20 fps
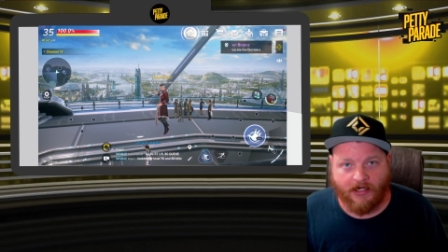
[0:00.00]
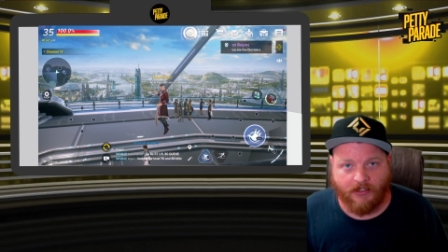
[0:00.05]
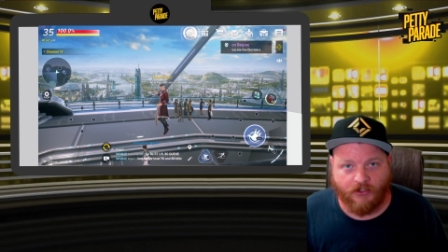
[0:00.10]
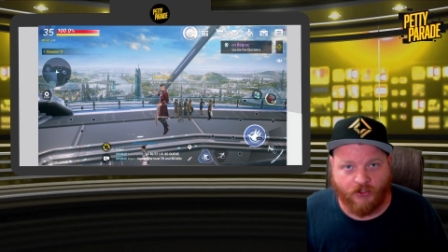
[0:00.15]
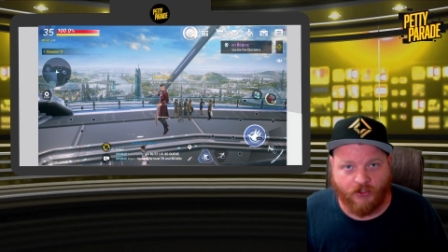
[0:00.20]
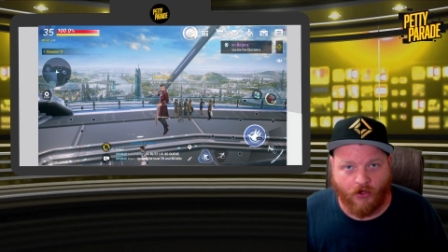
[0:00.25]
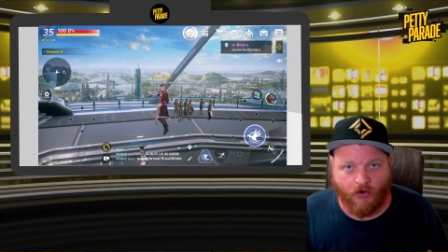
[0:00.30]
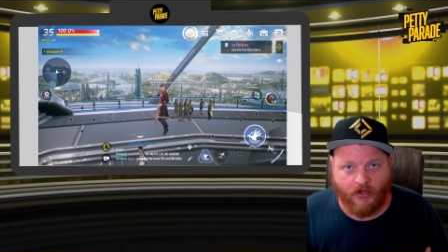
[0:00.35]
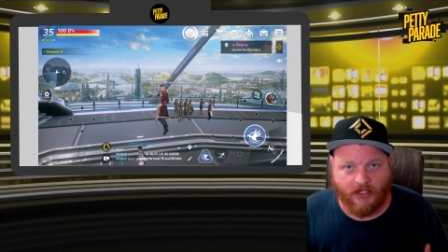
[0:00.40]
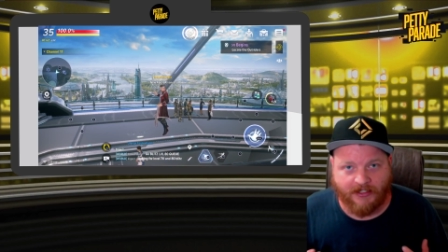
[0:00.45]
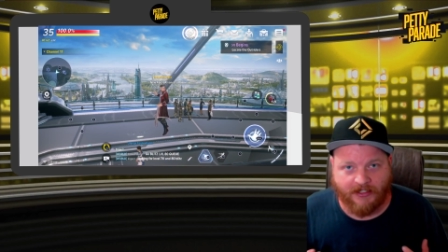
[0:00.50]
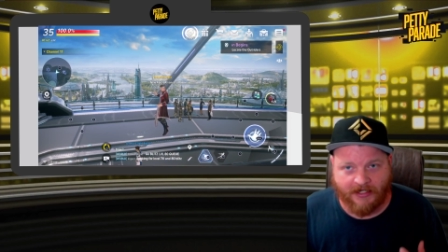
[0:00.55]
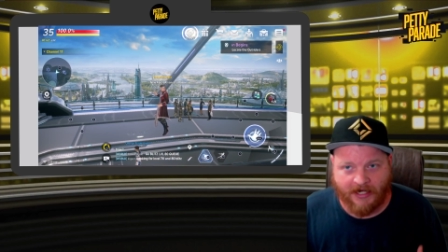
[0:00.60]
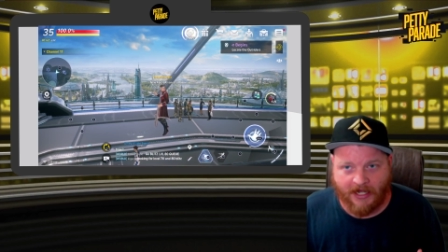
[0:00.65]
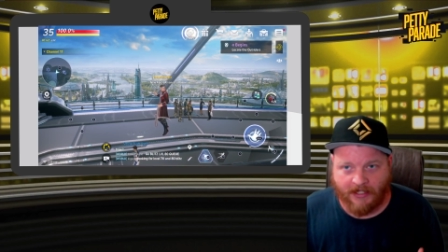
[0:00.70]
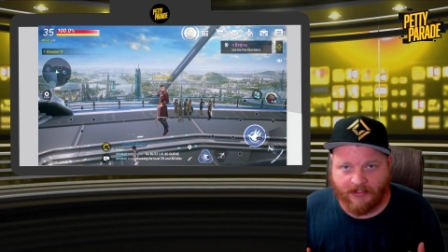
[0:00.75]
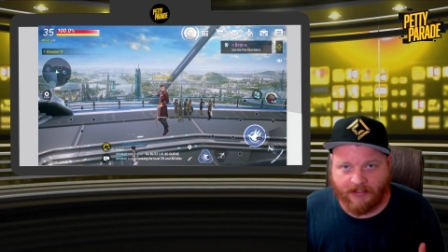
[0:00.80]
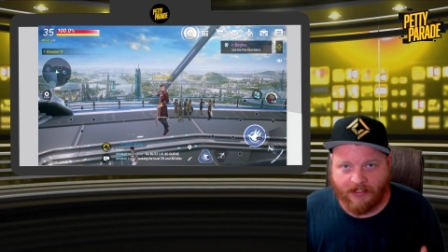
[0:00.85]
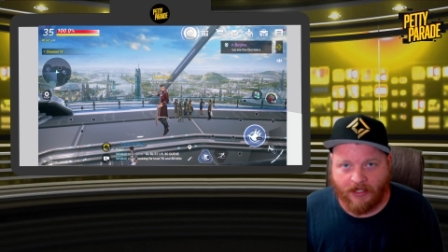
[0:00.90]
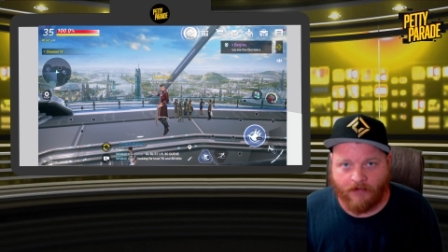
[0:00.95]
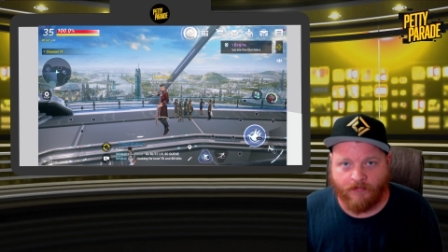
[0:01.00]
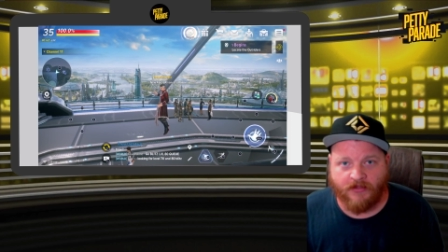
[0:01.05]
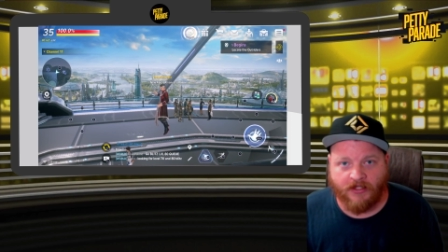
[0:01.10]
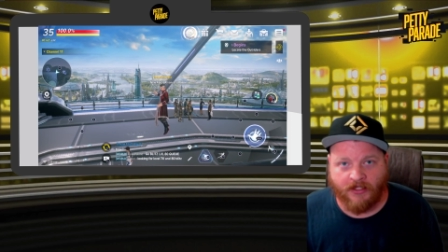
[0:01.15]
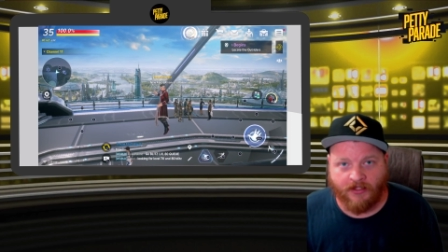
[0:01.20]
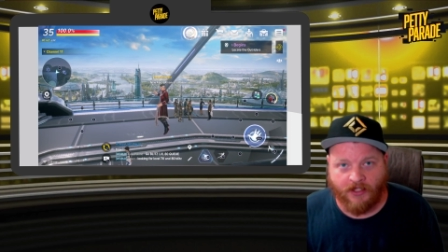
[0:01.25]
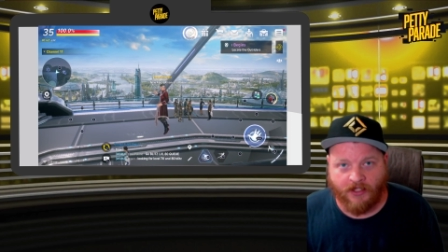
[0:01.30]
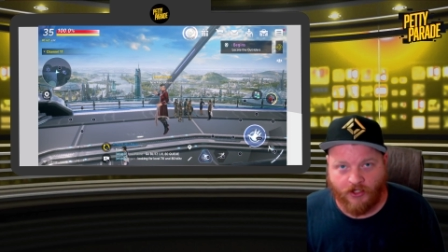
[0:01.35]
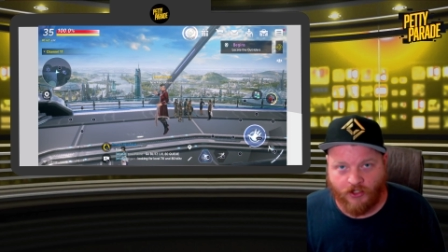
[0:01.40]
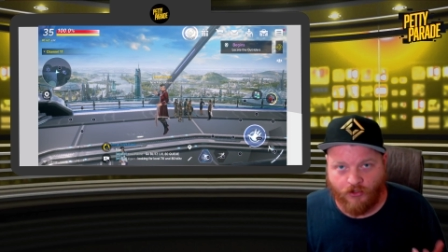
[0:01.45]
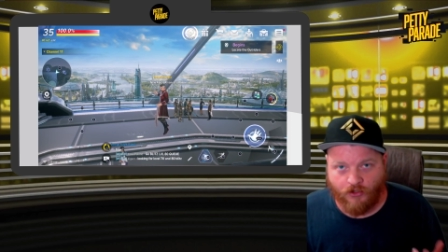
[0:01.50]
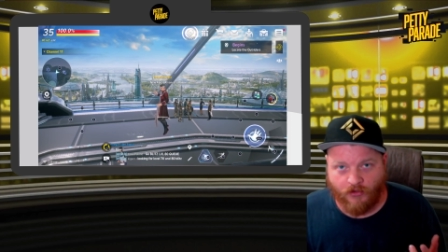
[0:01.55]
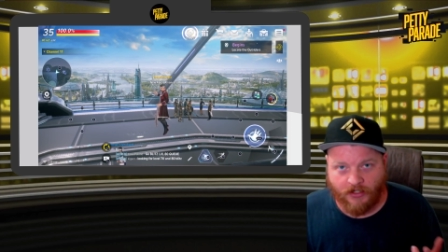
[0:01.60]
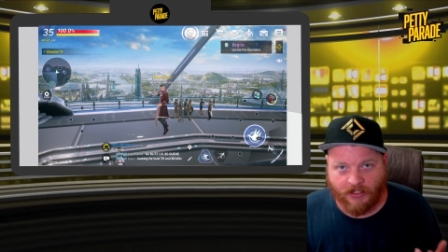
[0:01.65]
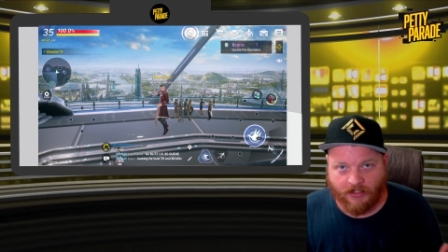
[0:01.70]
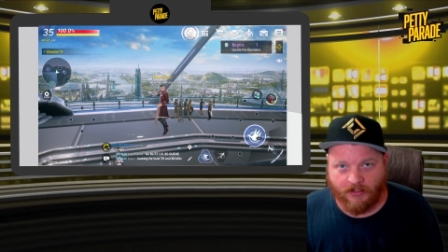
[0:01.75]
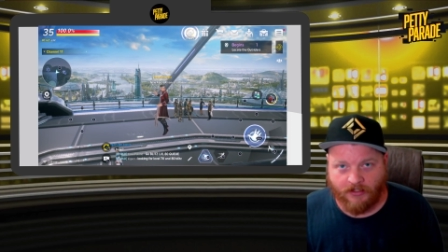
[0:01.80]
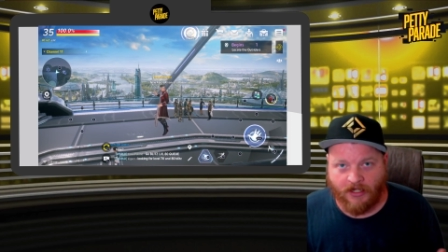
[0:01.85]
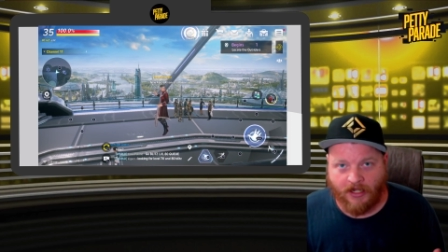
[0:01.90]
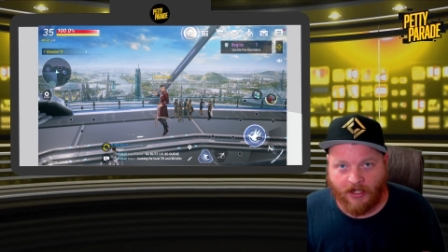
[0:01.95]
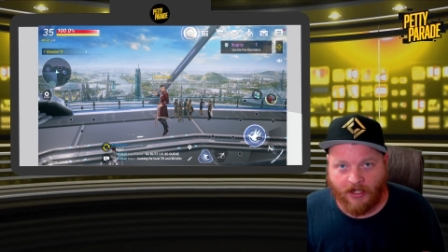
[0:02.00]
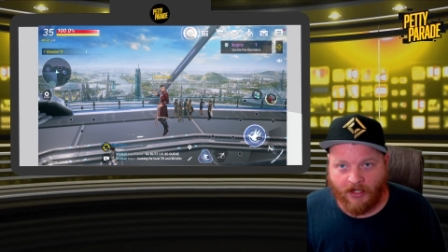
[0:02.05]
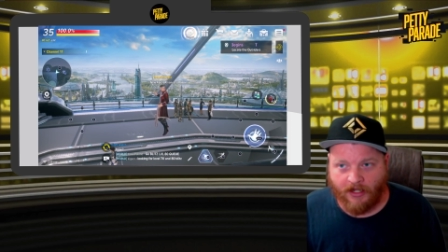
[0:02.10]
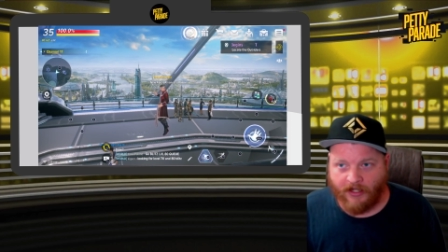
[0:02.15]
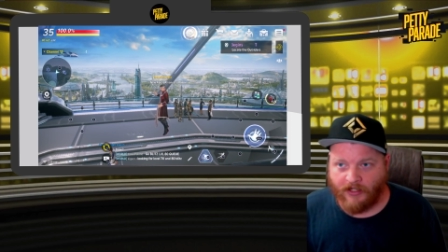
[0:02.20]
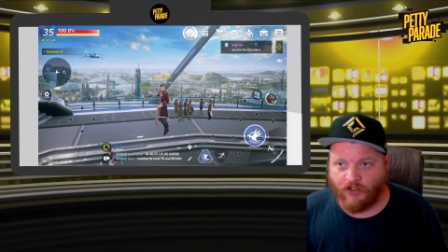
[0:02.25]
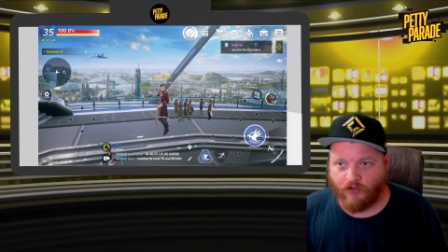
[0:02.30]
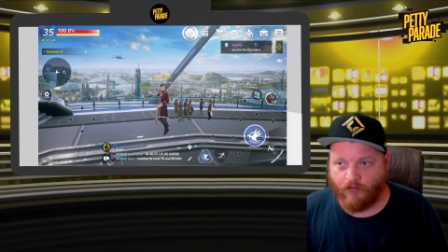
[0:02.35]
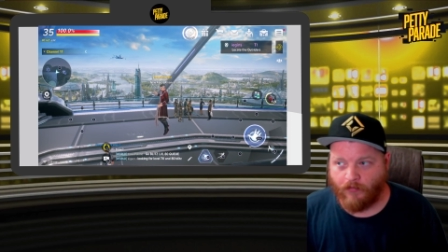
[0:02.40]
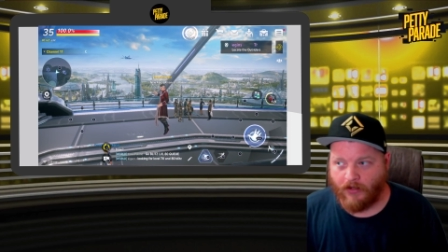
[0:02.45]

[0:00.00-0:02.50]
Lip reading: so it's not something that you can dodge